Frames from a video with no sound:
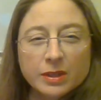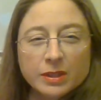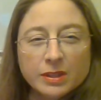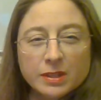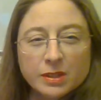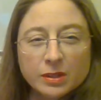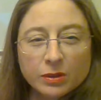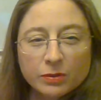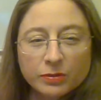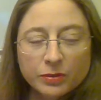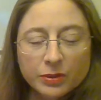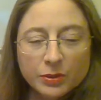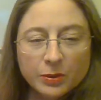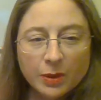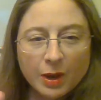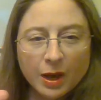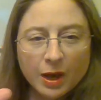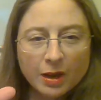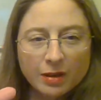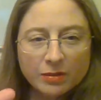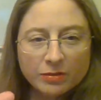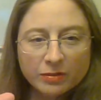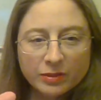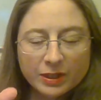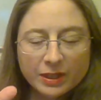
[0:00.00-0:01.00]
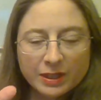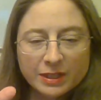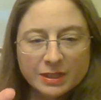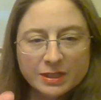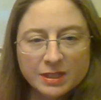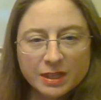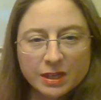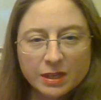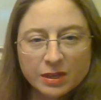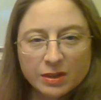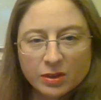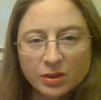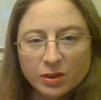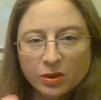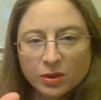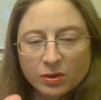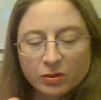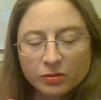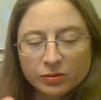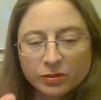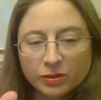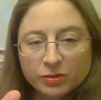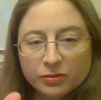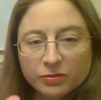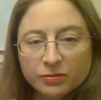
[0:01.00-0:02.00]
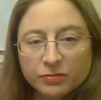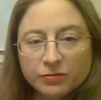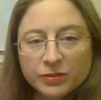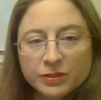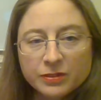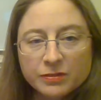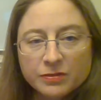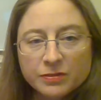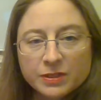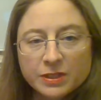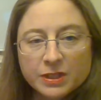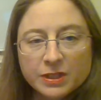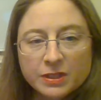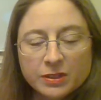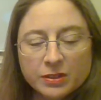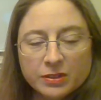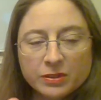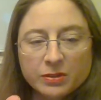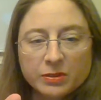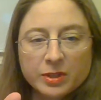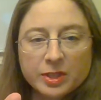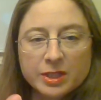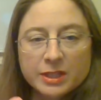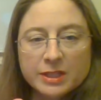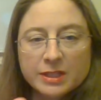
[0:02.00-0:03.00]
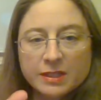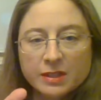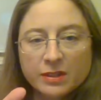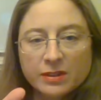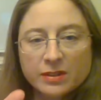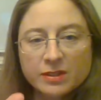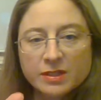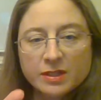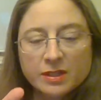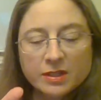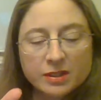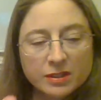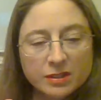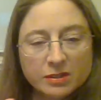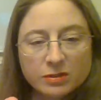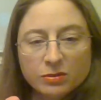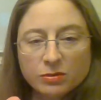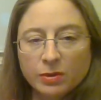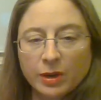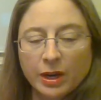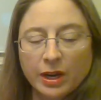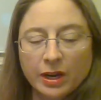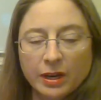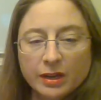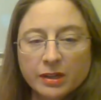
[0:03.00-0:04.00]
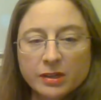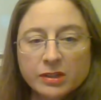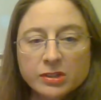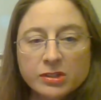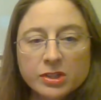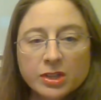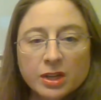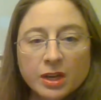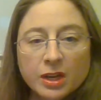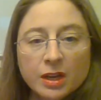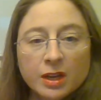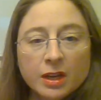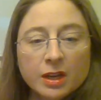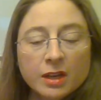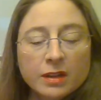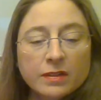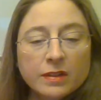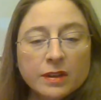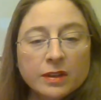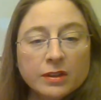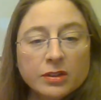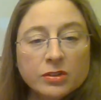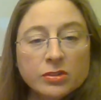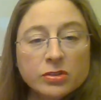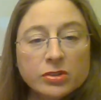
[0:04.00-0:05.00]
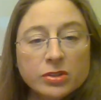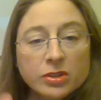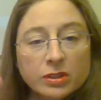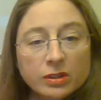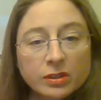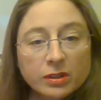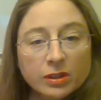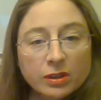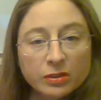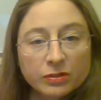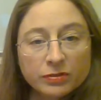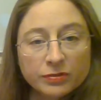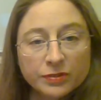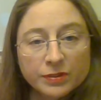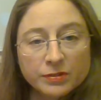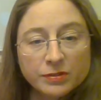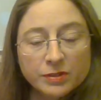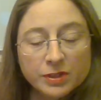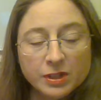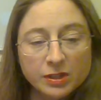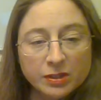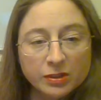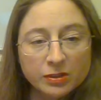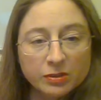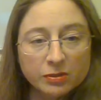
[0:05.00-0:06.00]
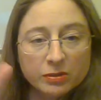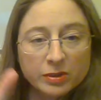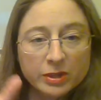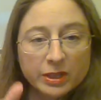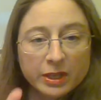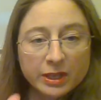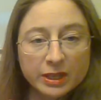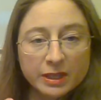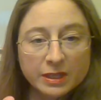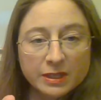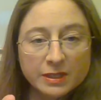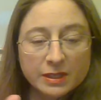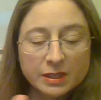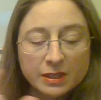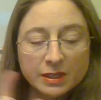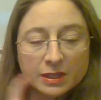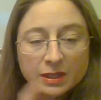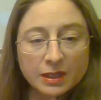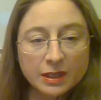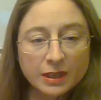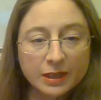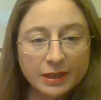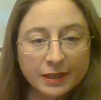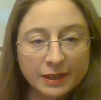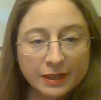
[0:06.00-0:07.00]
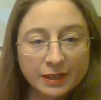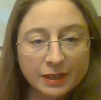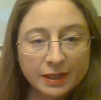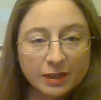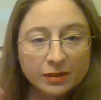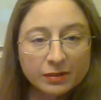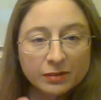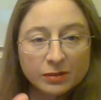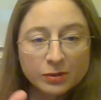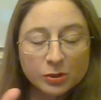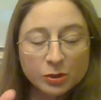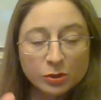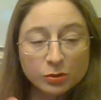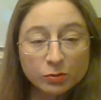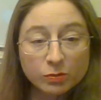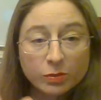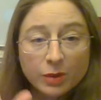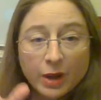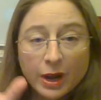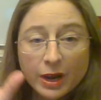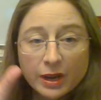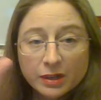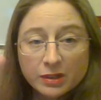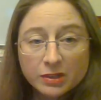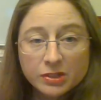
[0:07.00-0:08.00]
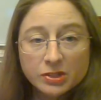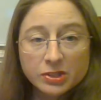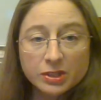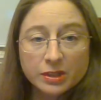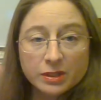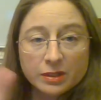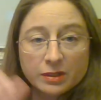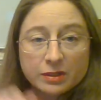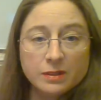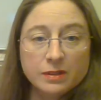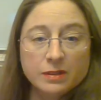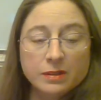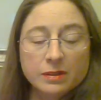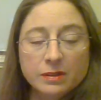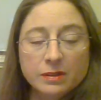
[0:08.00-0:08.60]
So if you have like data over 50 degrees Celsius range, then you shouldn't go 50 degrees in either direction.